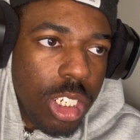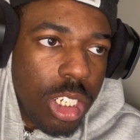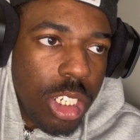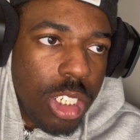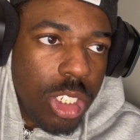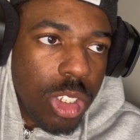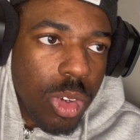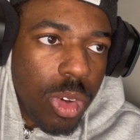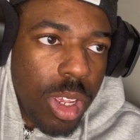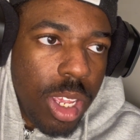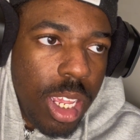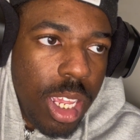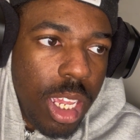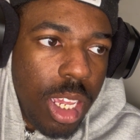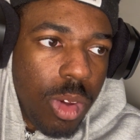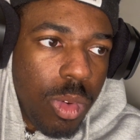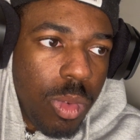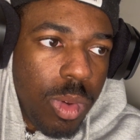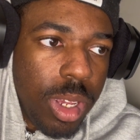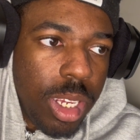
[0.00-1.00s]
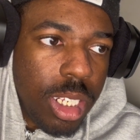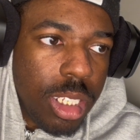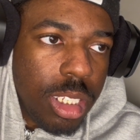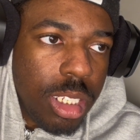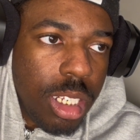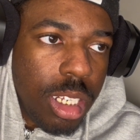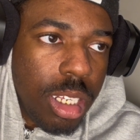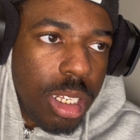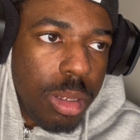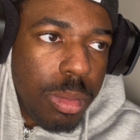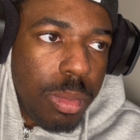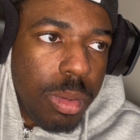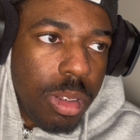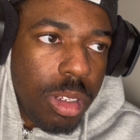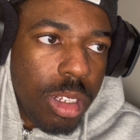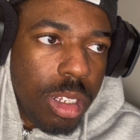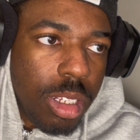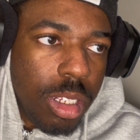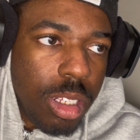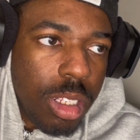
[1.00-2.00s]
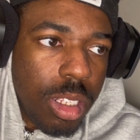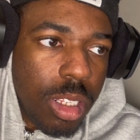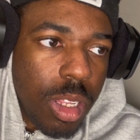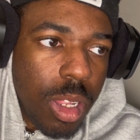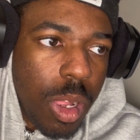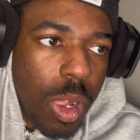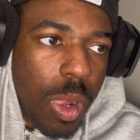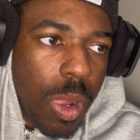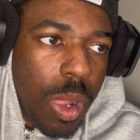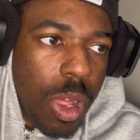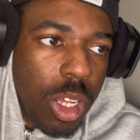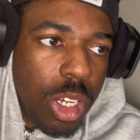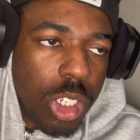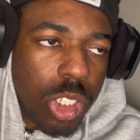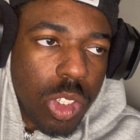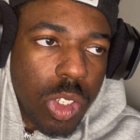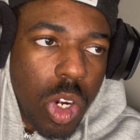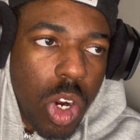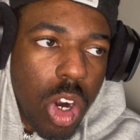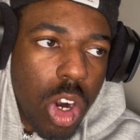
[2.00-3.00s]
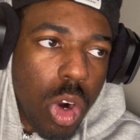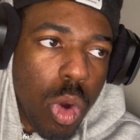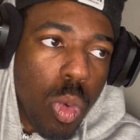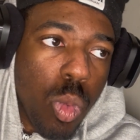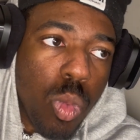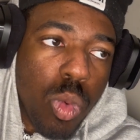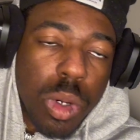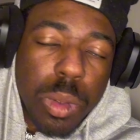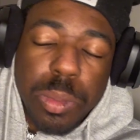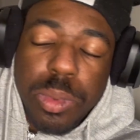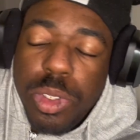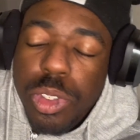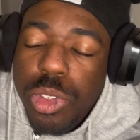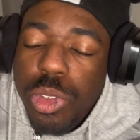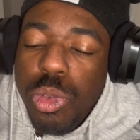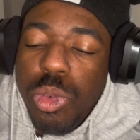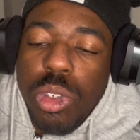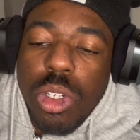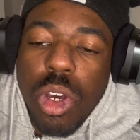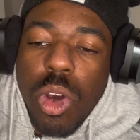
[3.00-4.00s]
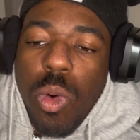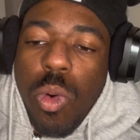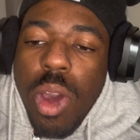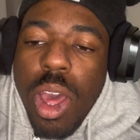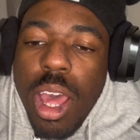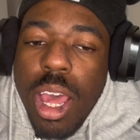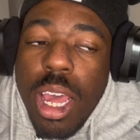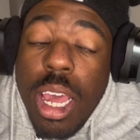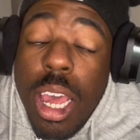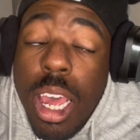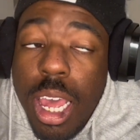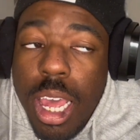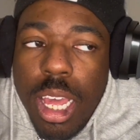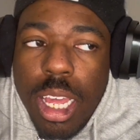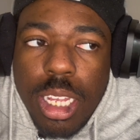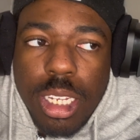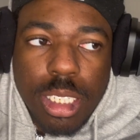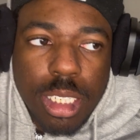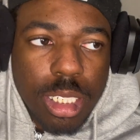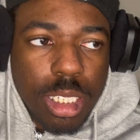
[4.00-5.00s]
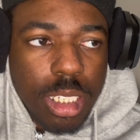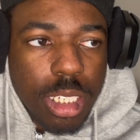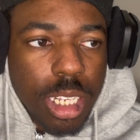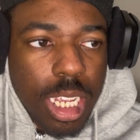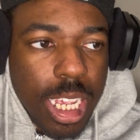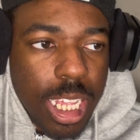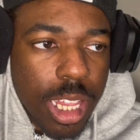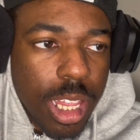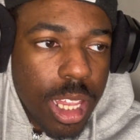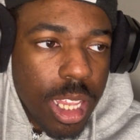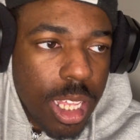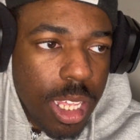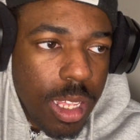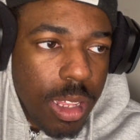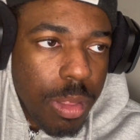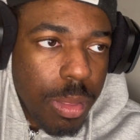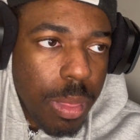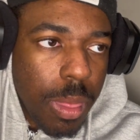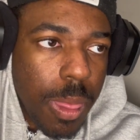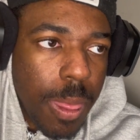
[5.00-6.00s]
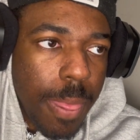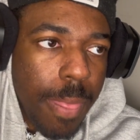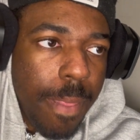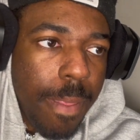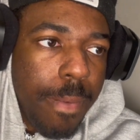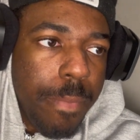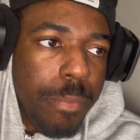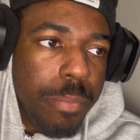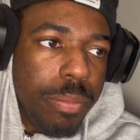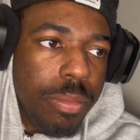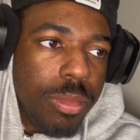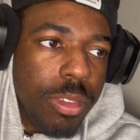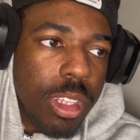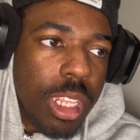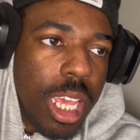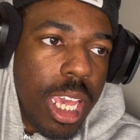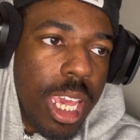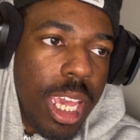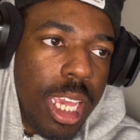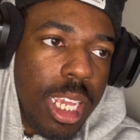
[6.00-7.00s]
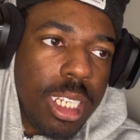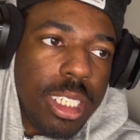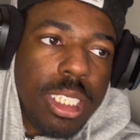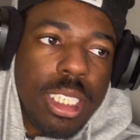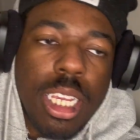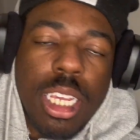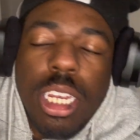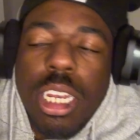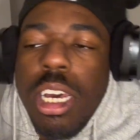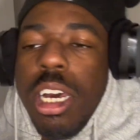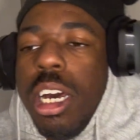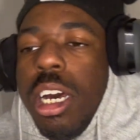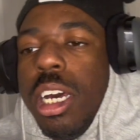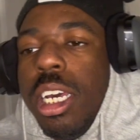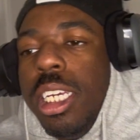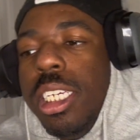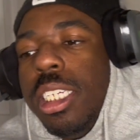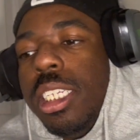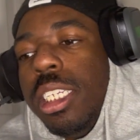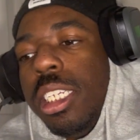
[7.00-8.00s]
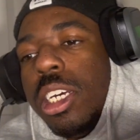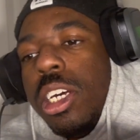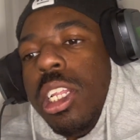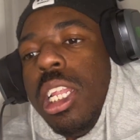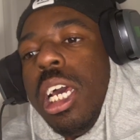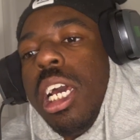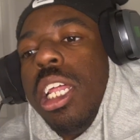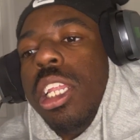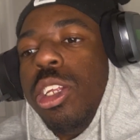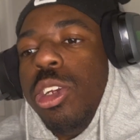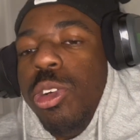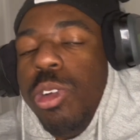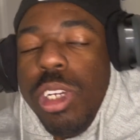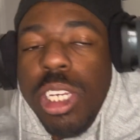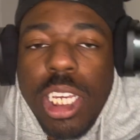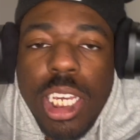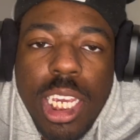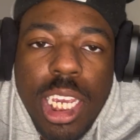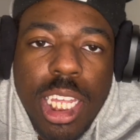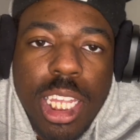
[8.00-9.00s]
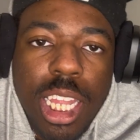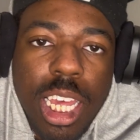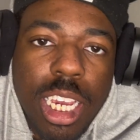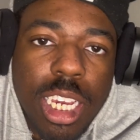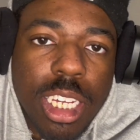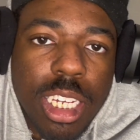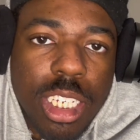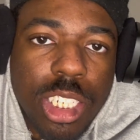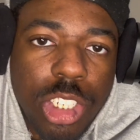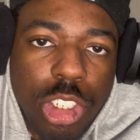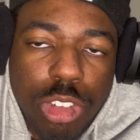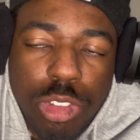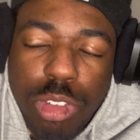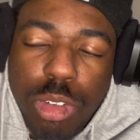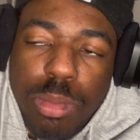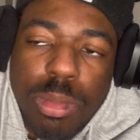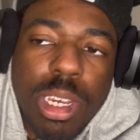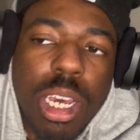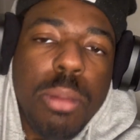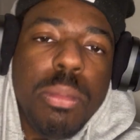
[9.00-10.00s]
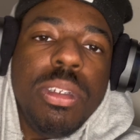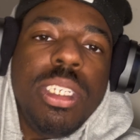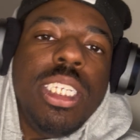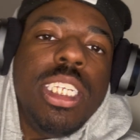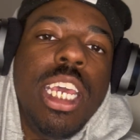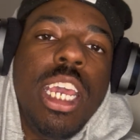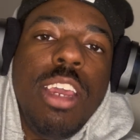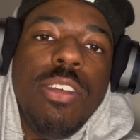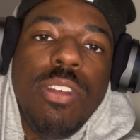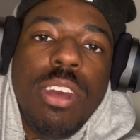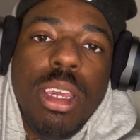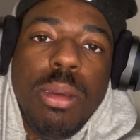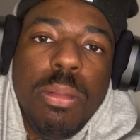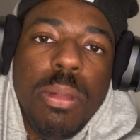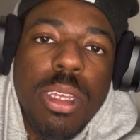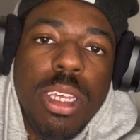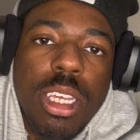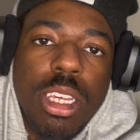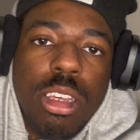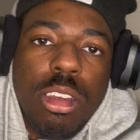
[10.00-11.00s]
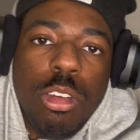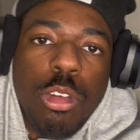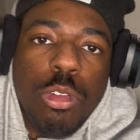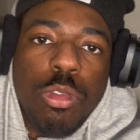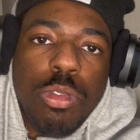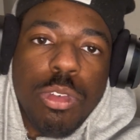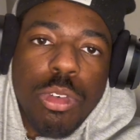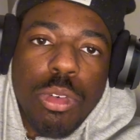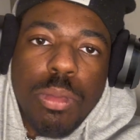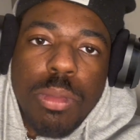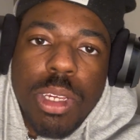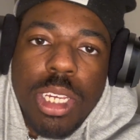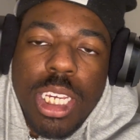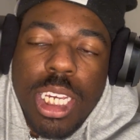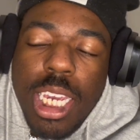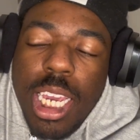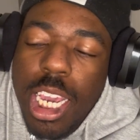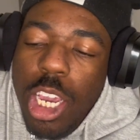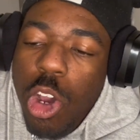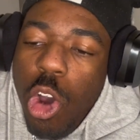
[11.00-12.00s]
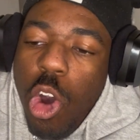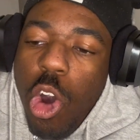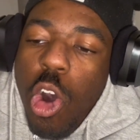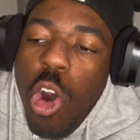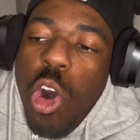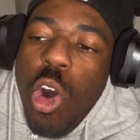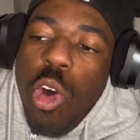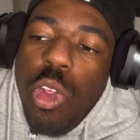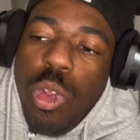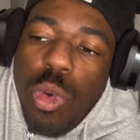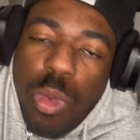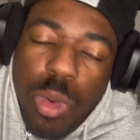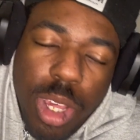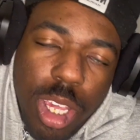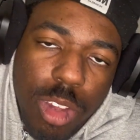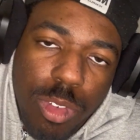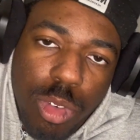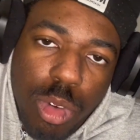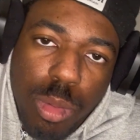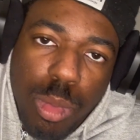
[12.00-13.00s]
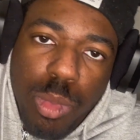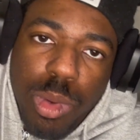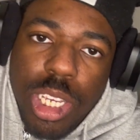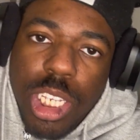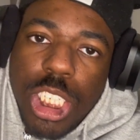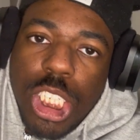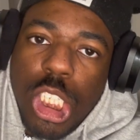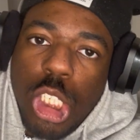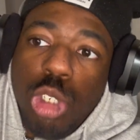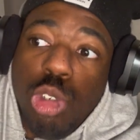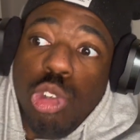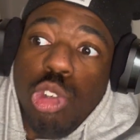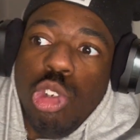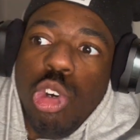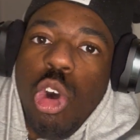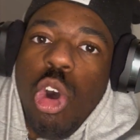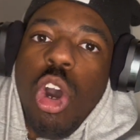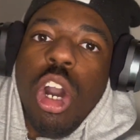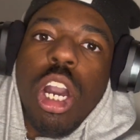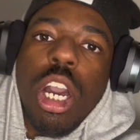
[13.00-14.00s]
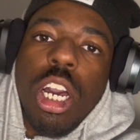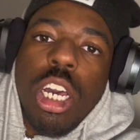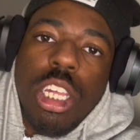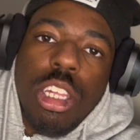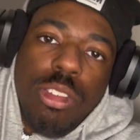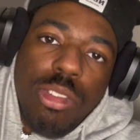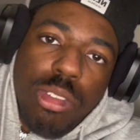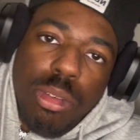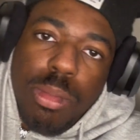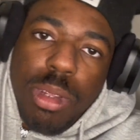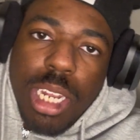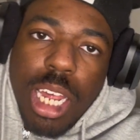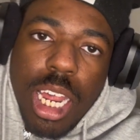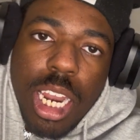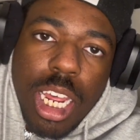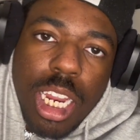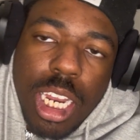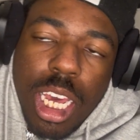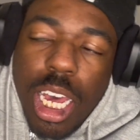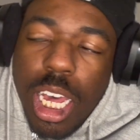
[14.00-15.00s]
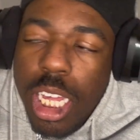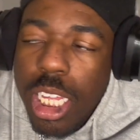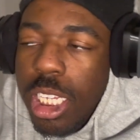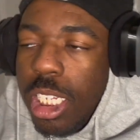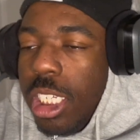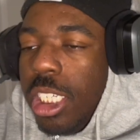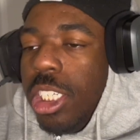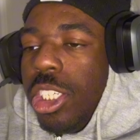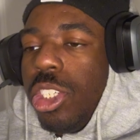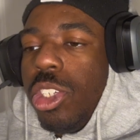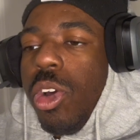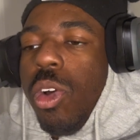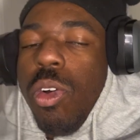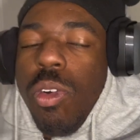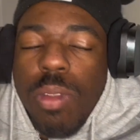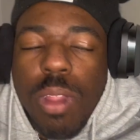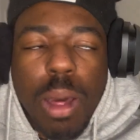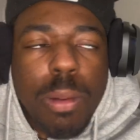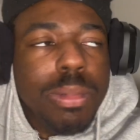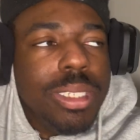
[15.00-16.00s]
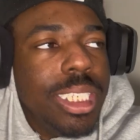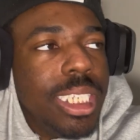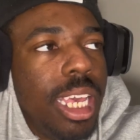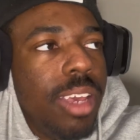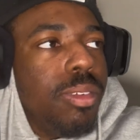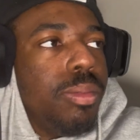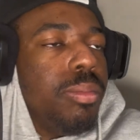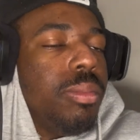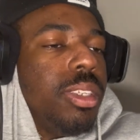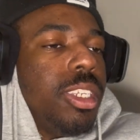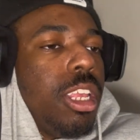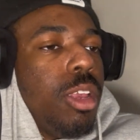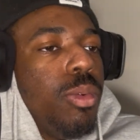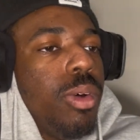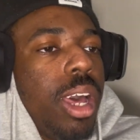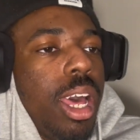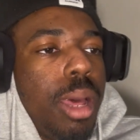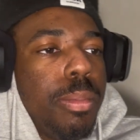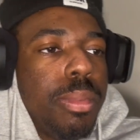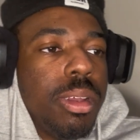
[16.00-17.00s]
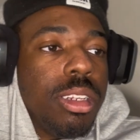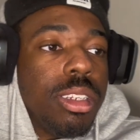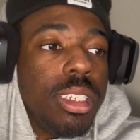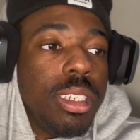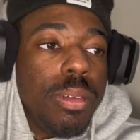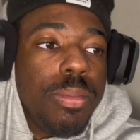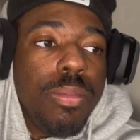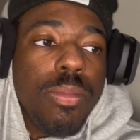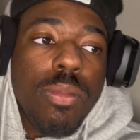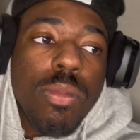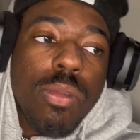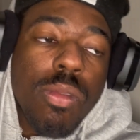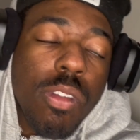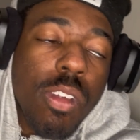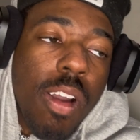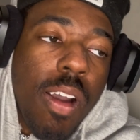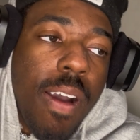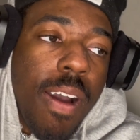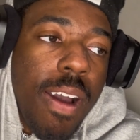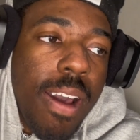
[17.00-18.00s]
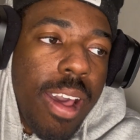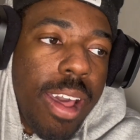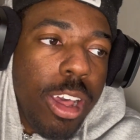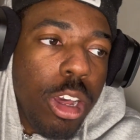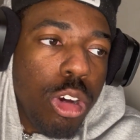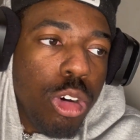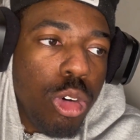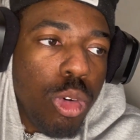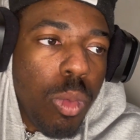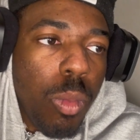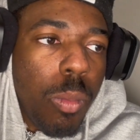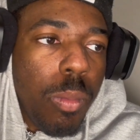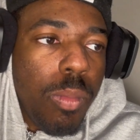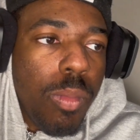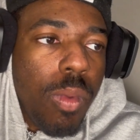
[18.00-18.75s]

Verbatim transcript: So Aang wakes up. Katara whoops Zuko ass. And then Aang say, nah, he's still like a little kid like us, you feel me? I'ma save him. You feel me? He ain't all the way. You feel me? We can still talk. You feel me? Da da da. So I'm gonna save him. See what happens. All right, cool.